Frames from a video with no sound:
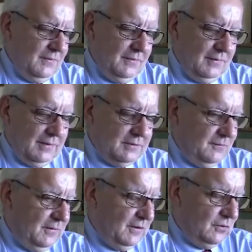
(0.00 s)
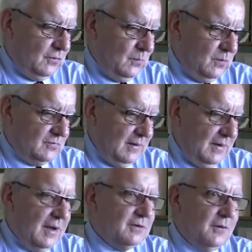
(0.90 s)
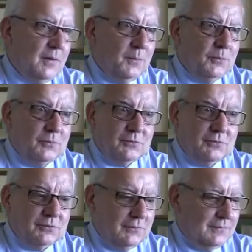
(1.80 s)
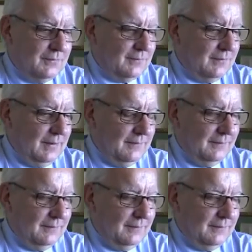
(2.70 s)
the classification was very nicely reproduced. Yeah.